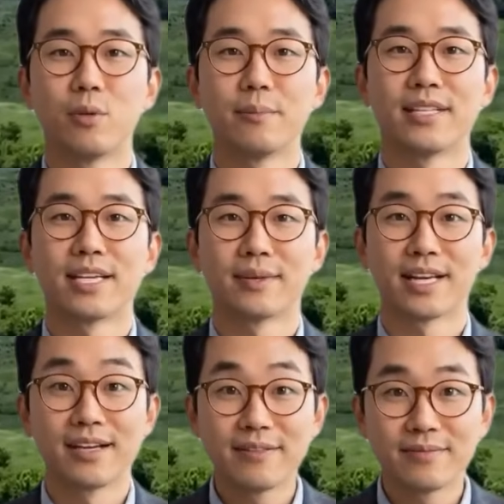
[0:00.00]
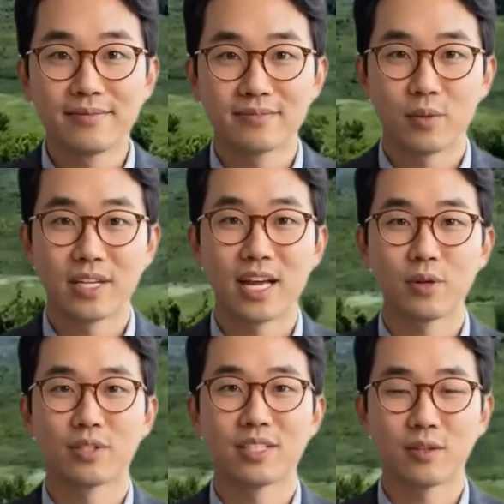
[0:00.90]
A follow-up round strikes the
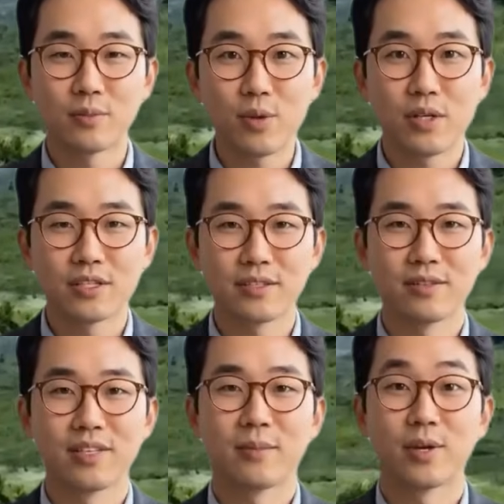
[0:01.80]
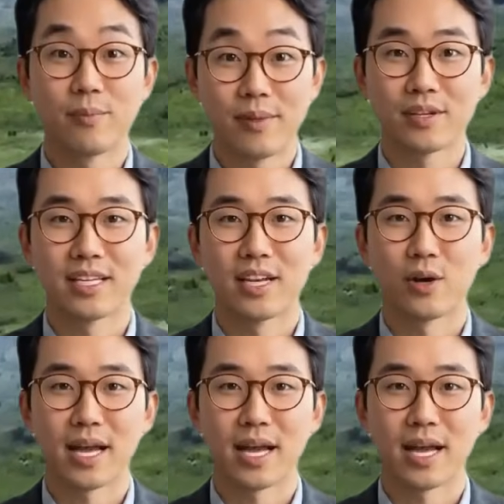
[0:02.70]
center tank, triggering a raging fire.